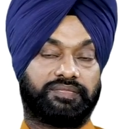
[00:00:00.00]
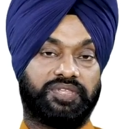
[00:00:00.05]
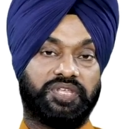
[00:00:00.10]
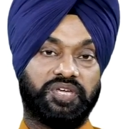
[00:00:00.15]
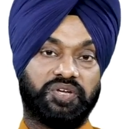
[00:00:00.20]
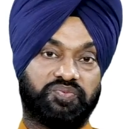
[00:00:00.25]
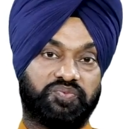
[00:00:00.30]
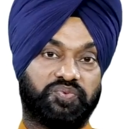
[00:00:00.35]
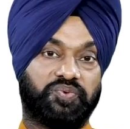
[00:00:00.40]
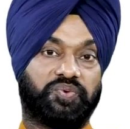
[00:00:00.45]

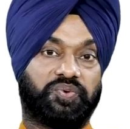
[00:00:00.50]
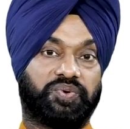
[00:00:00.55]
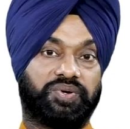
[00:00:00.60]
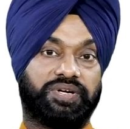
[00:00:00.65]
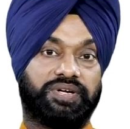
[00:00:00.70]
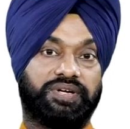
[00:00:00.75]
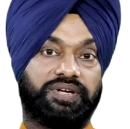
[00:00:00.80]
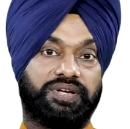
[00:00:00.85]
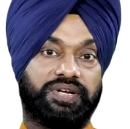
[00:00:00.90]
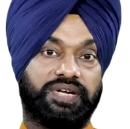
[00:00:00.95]
Therefore,
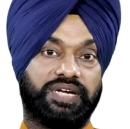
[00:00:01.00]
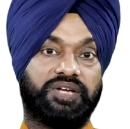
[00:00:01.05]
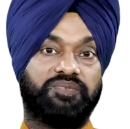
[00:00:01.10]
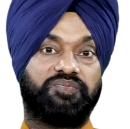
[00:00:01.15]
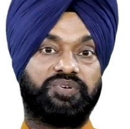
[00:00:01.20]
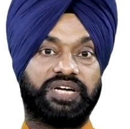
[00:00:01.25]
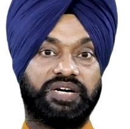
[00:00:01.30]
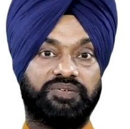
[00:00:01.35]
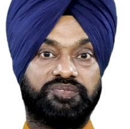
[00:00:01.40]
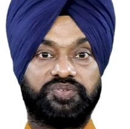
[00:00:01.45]

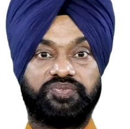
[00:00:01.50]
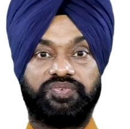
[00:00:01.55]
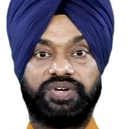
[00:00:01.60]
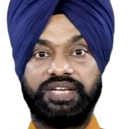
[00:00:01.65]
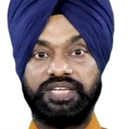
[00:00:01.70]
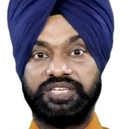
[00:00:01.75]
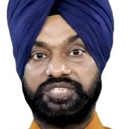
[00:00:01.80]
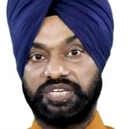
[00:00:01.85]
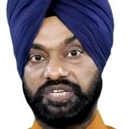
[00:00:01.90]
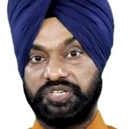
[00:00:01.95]
it becomes
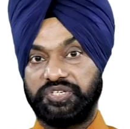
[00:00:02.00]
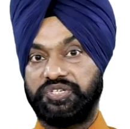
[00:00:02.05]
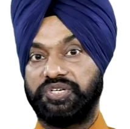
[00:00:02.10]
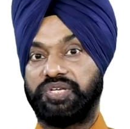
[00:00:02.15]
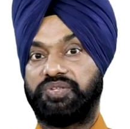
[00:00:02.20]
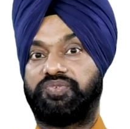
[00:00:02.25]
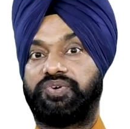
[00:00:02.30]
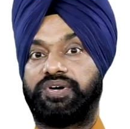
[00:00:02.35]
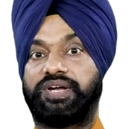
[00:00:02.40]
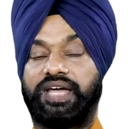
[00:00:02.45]
very
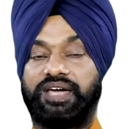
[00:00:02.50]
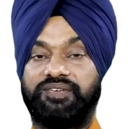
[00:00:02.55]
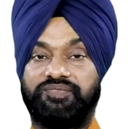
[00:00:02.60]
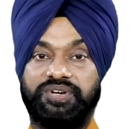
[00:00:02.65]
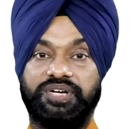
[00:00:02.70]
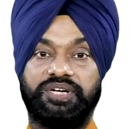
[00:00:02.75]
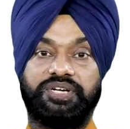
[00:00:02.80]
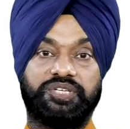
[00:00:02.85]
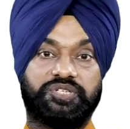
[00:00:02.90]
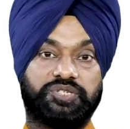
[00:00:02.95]
essential for
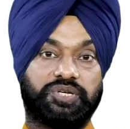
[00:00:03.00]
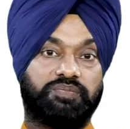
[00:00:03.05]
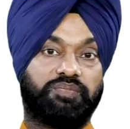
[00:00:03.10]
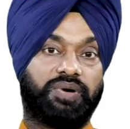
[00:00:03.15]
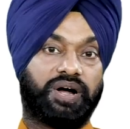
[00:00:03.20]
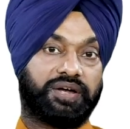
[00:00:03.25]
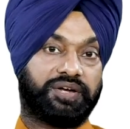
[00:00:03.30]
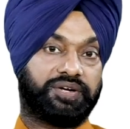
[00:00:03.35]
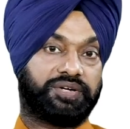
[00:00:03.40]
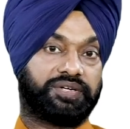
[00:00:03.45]
every digital
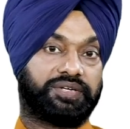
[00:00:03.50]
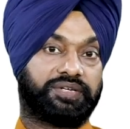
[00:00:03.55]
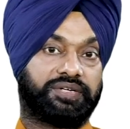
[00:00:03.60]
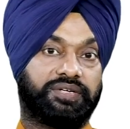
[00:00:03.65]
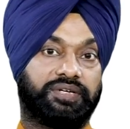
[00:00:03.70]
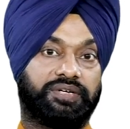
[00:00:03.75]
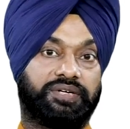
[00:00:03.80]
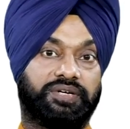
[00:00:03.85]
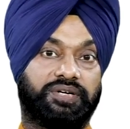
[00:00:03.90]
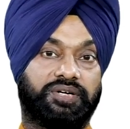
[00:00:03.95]
marketer
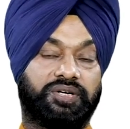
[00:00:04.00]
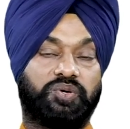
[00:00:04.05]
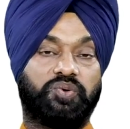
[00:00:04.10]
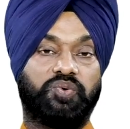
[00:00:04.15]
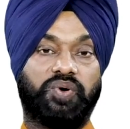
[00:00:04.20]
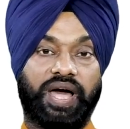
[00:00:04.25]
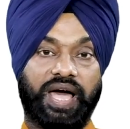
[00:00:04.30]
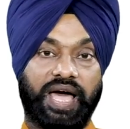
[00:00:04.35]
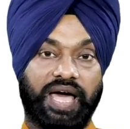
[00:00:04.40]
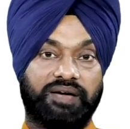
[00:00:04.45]

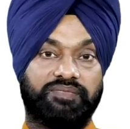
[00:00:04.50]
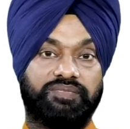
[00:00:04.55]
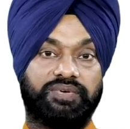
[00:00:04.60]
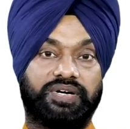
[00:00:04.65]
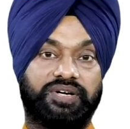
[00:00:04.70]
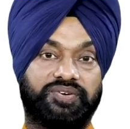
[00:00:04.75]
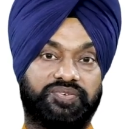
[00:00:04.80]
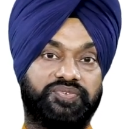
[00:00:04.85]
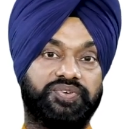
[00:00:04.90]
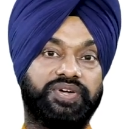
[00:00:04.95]
to have
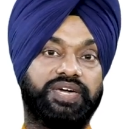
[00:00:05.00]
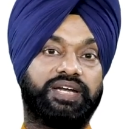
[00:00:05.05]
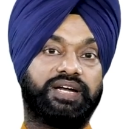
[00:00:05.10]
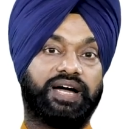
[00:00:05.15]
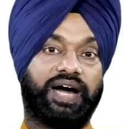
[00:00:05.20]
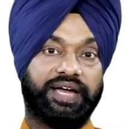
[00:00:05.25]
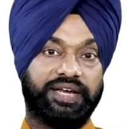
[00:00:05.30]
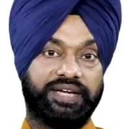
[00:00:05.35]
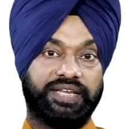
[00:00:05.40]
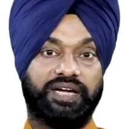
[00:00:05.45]
a fair
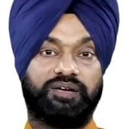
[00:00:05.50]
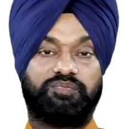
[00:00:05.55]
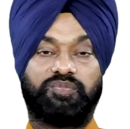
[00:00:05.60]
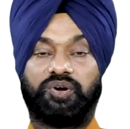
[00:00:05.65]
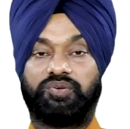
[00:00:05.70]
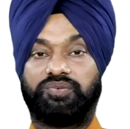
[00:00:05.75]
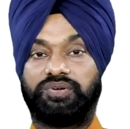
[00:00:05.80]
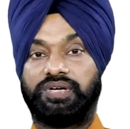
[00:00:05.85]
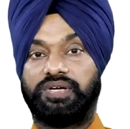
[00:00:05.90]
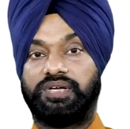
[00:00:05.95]
idea
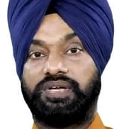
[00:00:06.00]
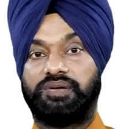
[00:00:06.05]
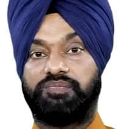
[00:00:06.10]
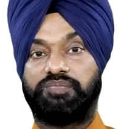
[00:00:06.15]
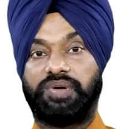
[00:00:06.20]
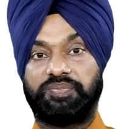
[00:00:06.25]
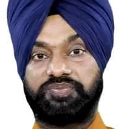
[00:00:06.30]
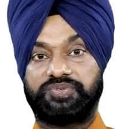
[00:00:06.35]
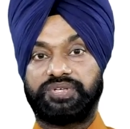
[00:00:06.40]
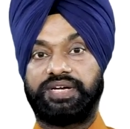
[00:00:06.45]
about
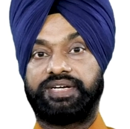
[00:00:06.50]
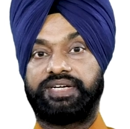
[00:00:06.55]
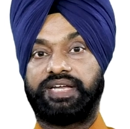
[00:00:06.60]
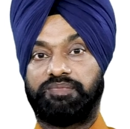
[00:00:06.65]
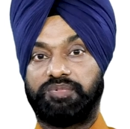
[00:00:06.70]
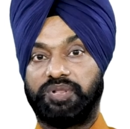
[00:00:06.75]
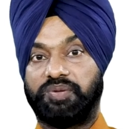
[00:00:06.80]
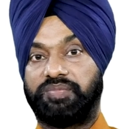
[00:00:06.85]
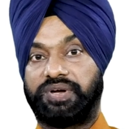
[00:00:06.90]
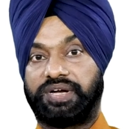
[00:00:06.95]
website
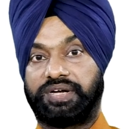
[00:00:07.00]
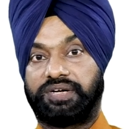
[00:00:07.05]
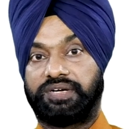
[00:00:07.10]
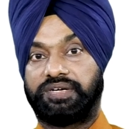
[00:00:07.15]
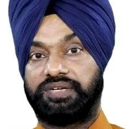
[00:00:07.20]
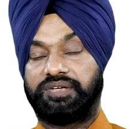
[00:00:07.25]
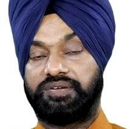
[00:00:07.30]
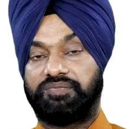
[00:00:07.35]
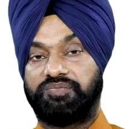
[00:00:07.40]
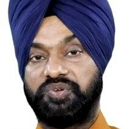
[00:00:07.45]

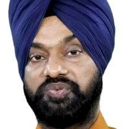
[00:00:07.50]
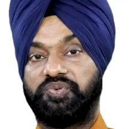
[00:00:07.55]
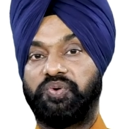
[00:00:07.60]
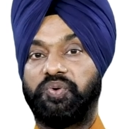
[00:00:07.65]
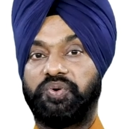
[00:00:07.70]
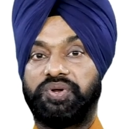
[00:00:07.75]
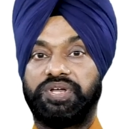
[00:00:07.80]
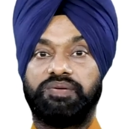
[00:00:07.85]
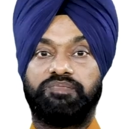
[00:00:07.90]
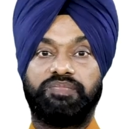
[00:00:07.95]
development
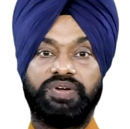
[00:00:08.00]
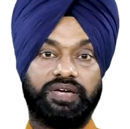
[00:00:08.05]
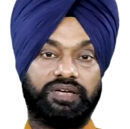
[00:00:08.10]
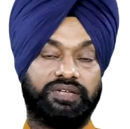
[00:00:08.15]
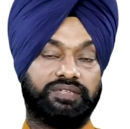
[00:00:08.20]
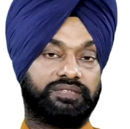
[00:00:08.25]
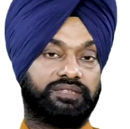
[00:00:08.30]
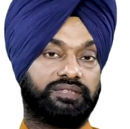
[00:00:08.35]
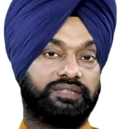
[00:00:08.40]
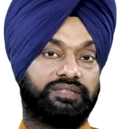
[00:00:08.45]
before he
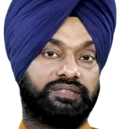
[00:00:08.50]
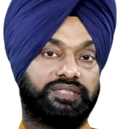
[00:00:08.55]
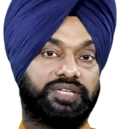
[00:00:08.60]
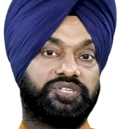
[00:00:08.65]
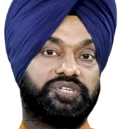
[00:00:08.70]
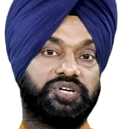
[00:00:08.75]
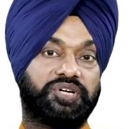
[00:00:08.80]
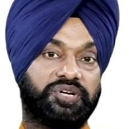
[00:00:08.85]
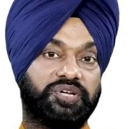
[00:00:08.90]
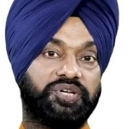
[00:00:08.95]
begins
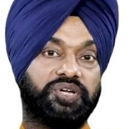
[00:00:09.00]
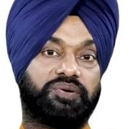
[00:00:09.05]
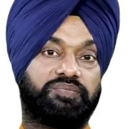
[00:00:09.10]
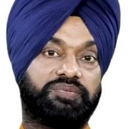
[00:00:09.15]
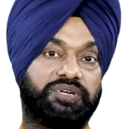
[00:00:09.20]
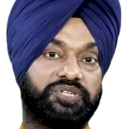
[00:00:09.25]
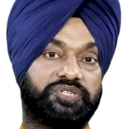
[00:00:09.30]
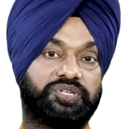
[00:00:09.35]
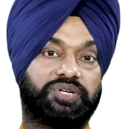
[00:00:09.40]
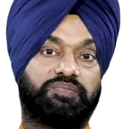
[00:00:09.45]
the journey
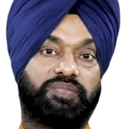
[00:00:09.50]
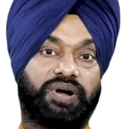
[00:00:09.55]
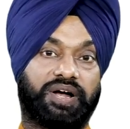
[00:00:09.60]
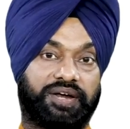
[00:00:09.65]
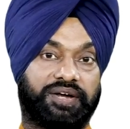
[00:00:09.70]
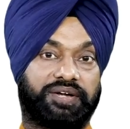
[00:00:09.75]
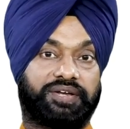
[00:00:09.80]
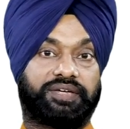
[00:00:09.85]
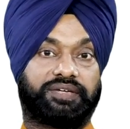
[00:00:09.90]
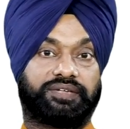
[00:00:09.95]
of digital
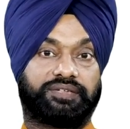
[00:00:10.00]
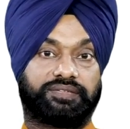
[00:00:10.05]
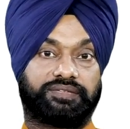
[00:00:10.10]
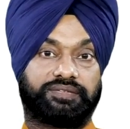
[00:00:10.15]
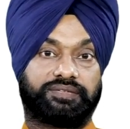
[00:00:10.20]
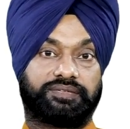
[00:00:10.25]
marketing.